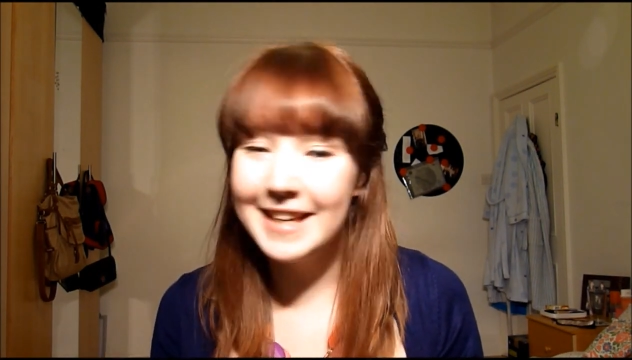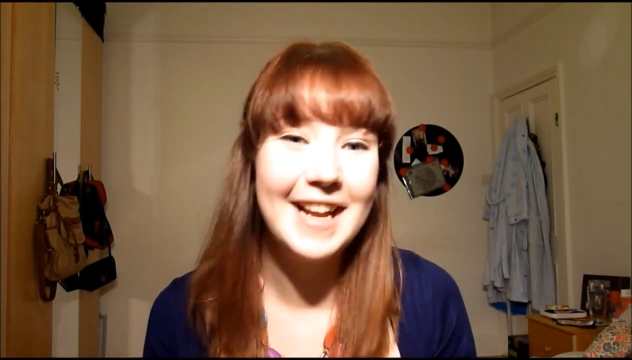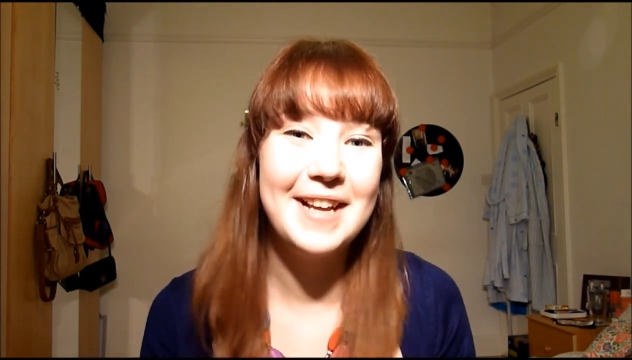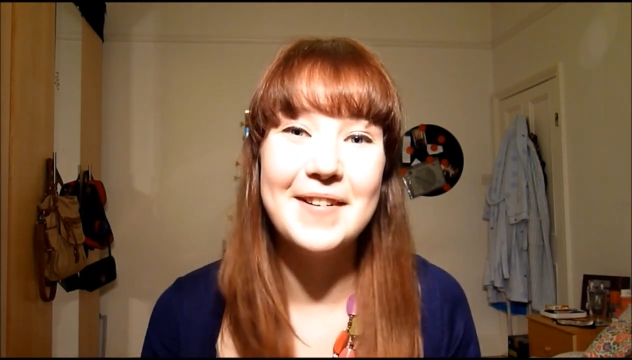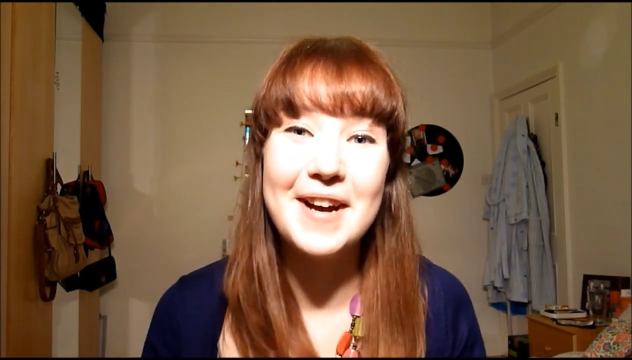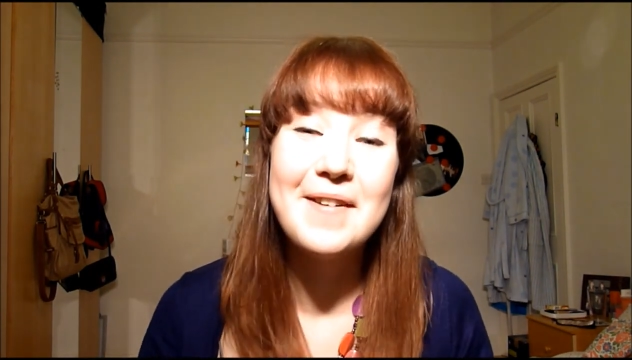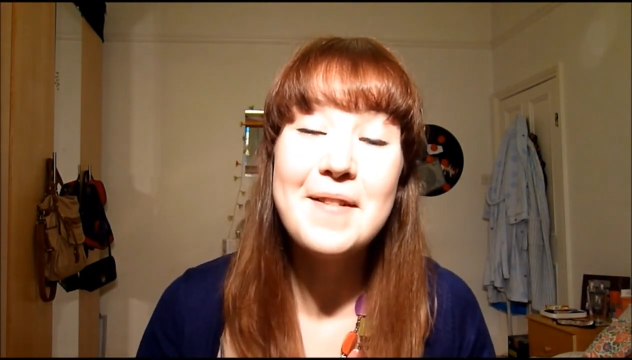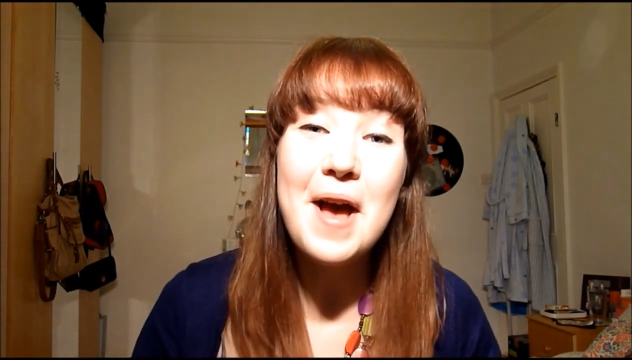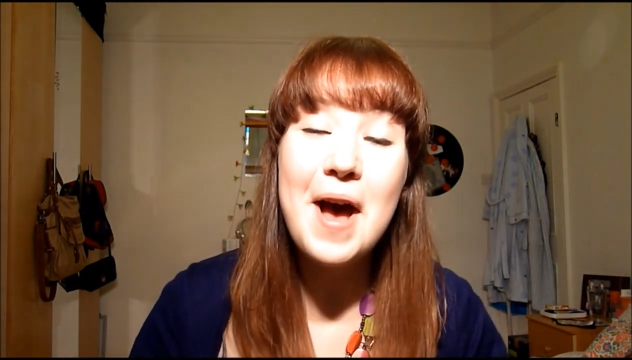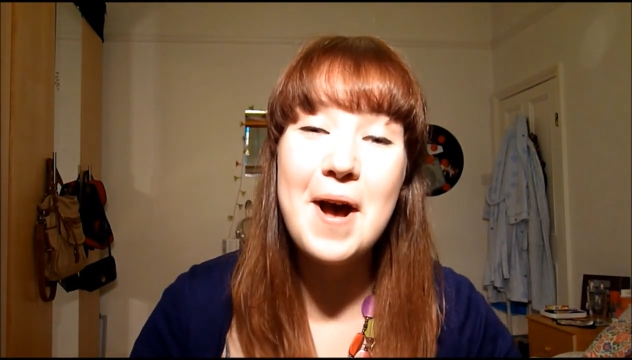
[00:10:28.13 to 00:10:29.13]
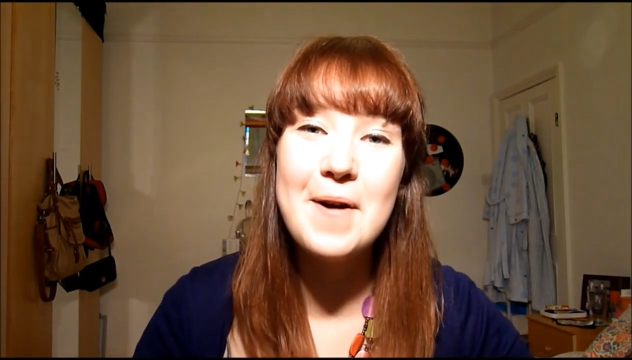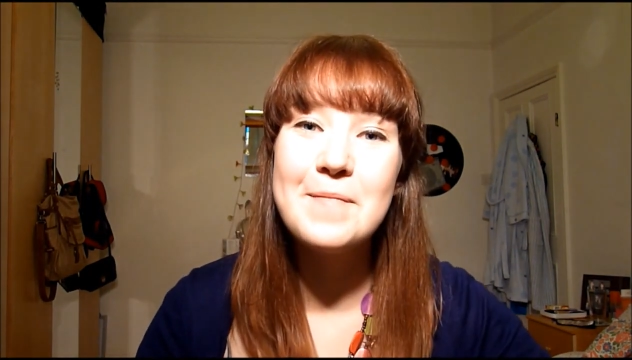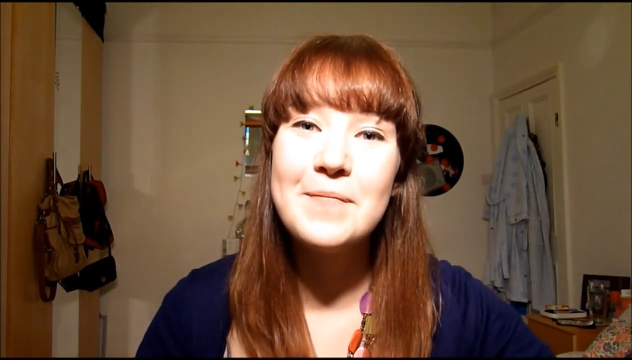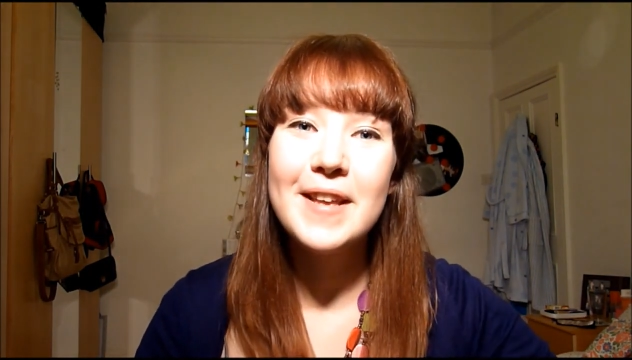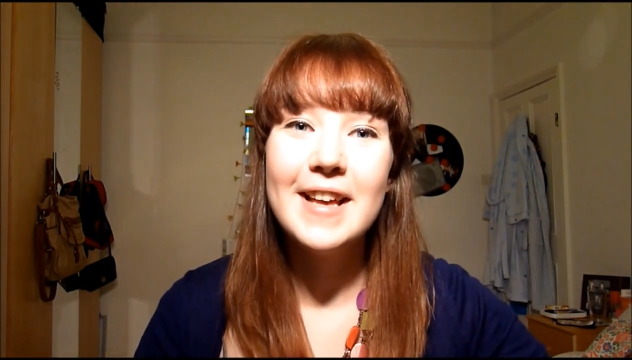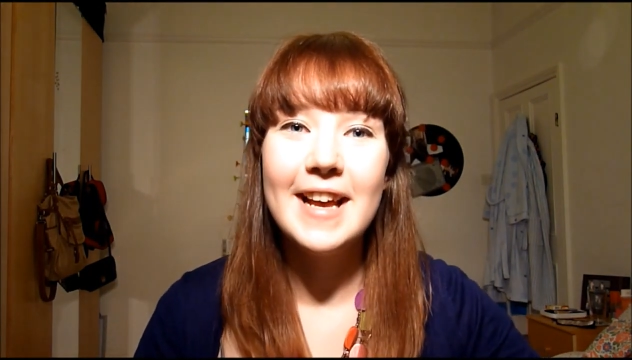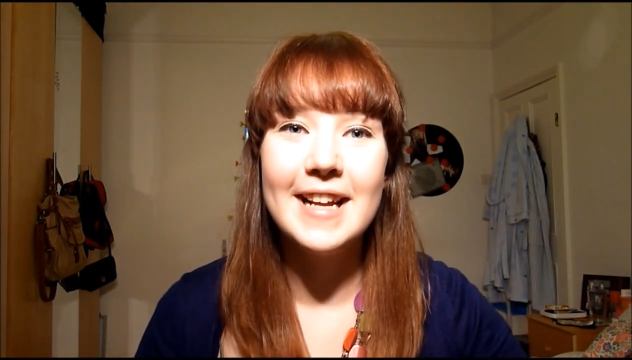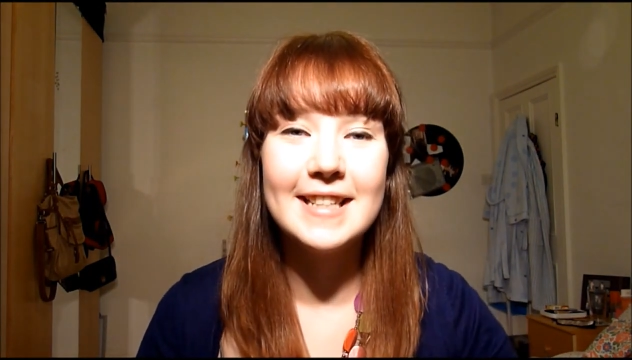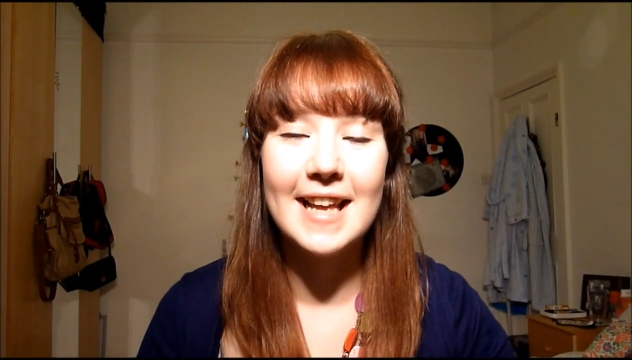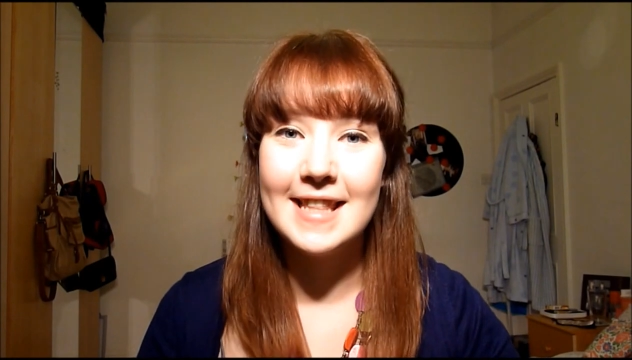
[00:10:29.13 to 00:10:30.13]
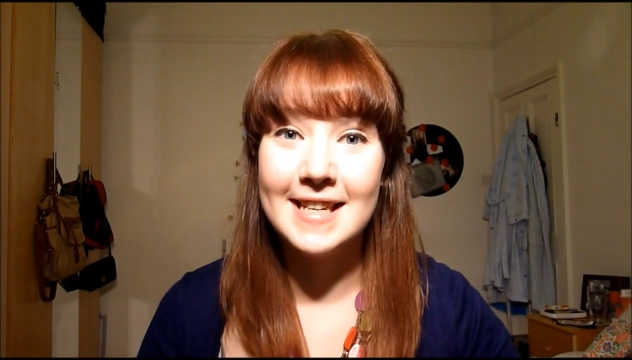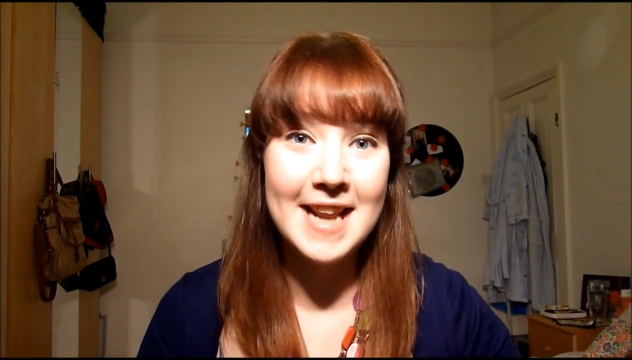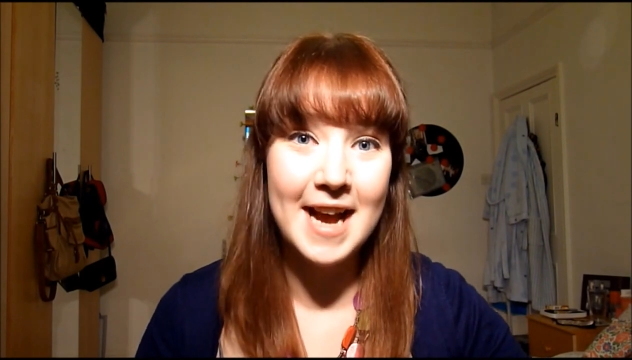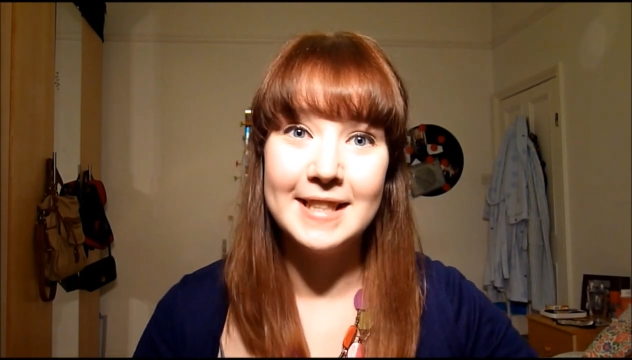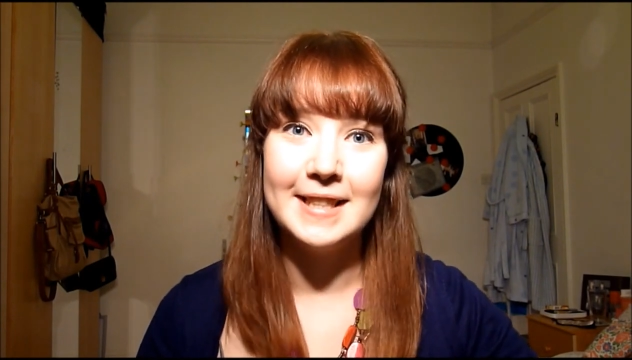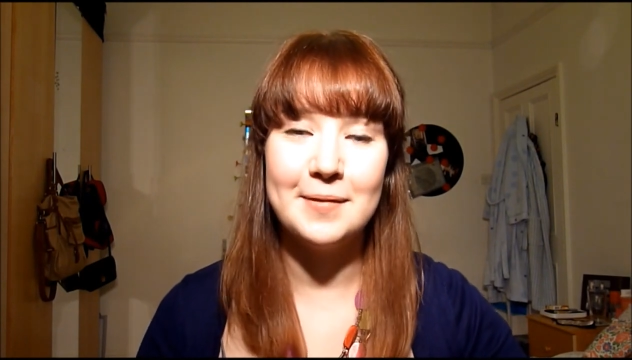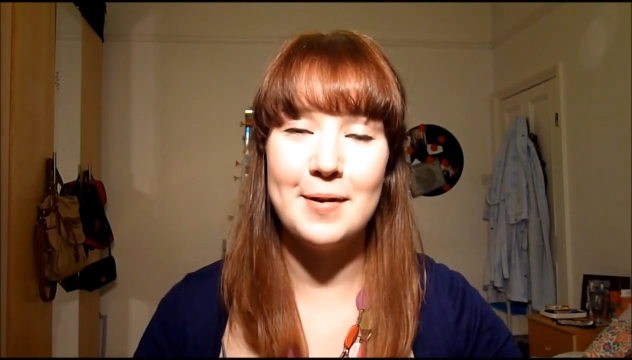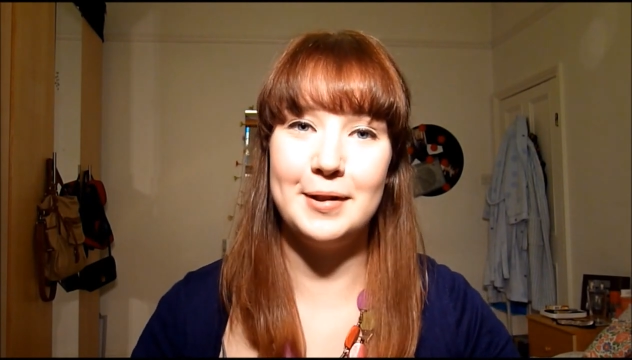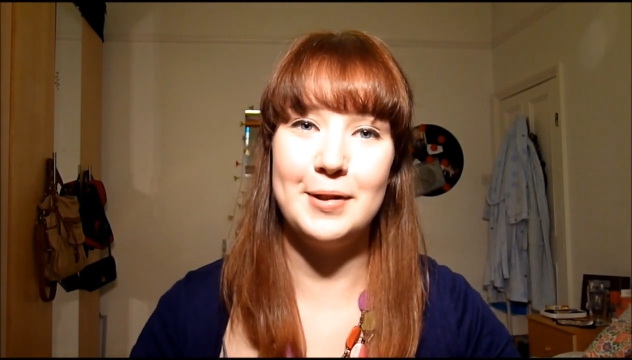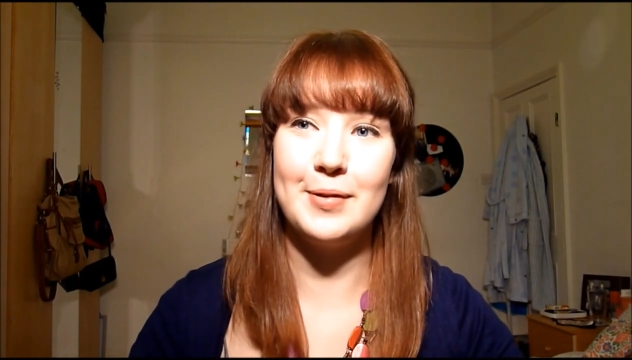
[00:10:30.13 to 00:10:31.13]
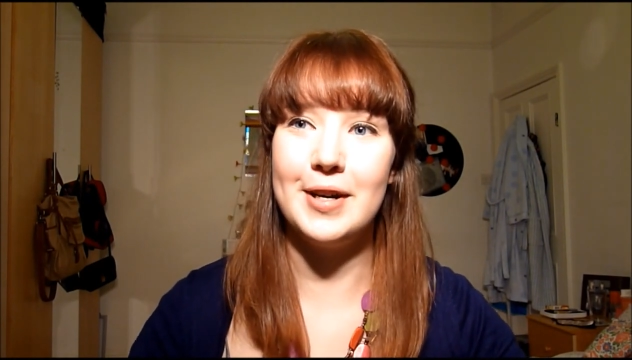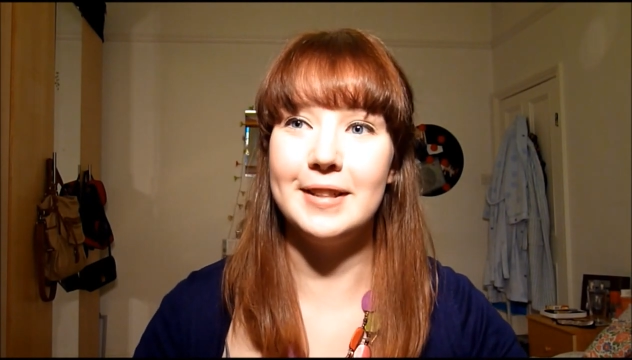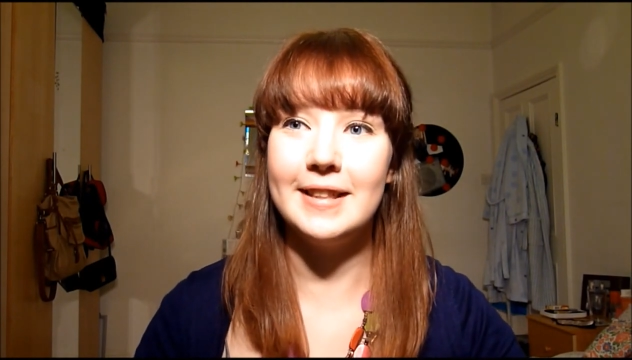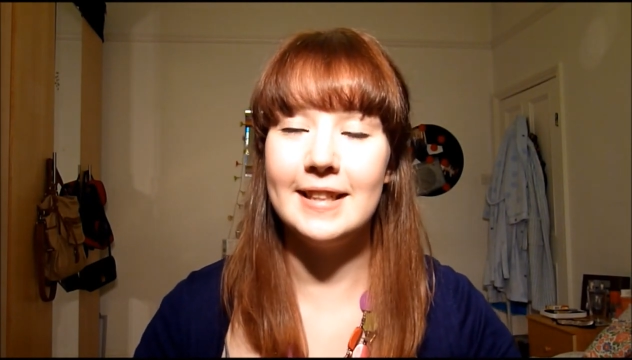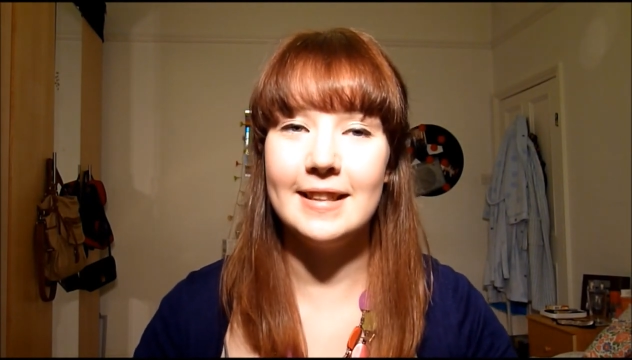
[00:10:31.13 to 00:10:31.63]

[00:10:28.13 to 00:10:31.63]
Anyway, it's like the nicest smell in the world.